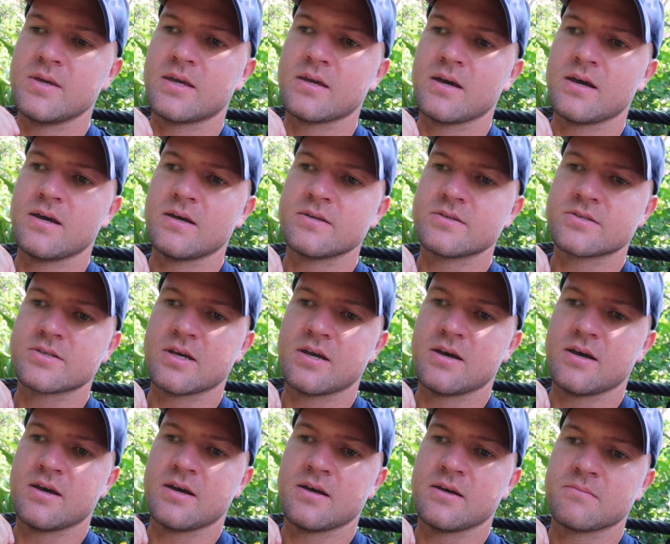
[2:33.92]
because
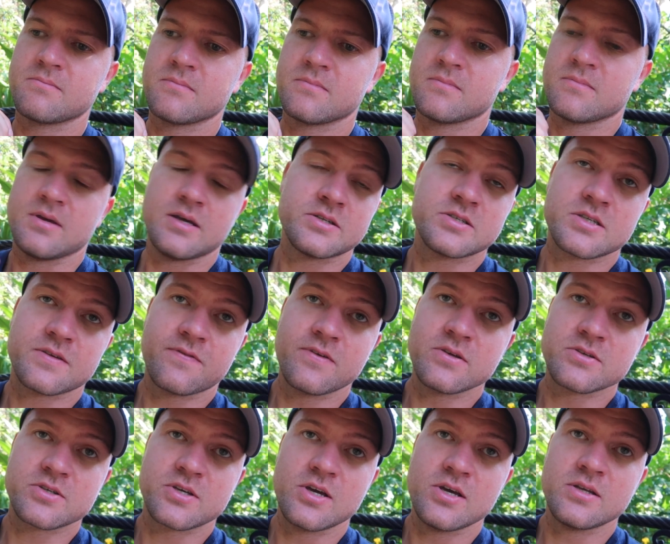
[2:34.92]
uh, it just
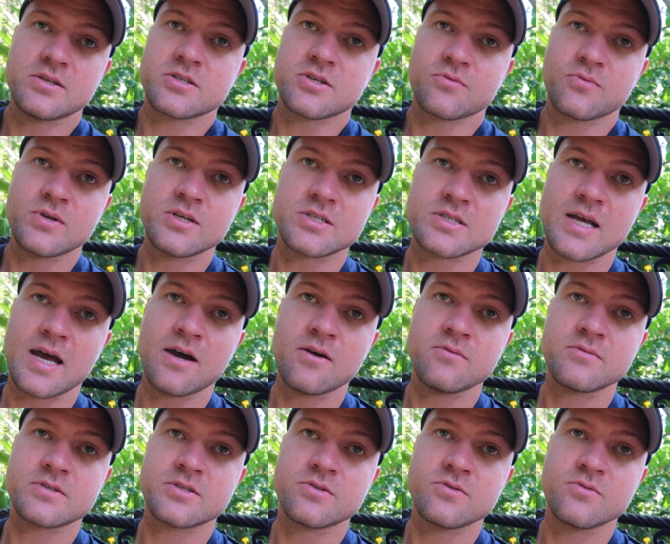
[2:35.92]
feels good to reach
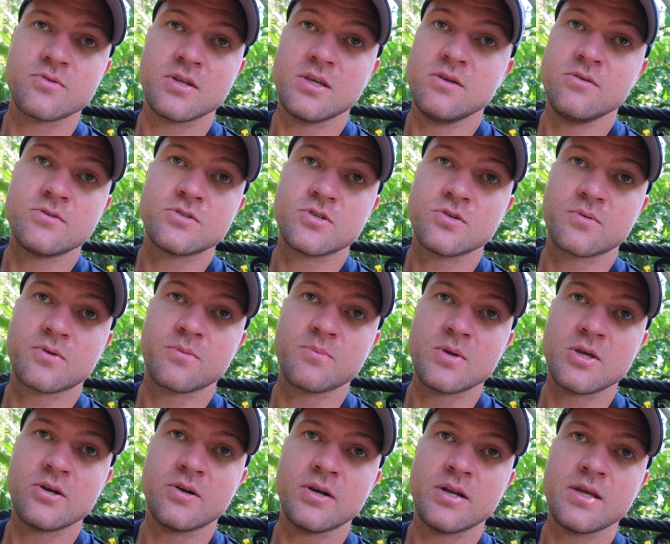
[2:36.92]
out to the YouTube
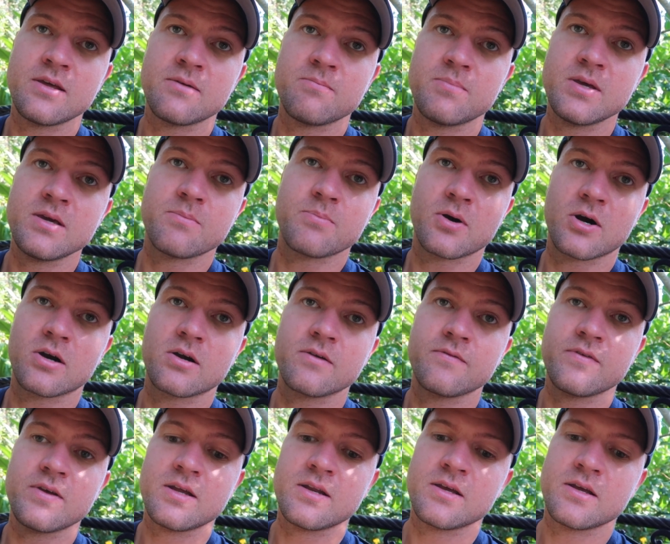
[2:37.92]
community and be a part
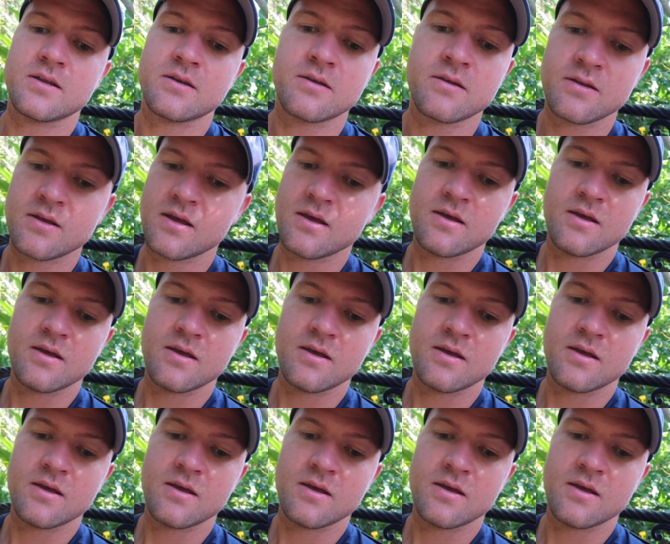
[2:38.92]
of it. And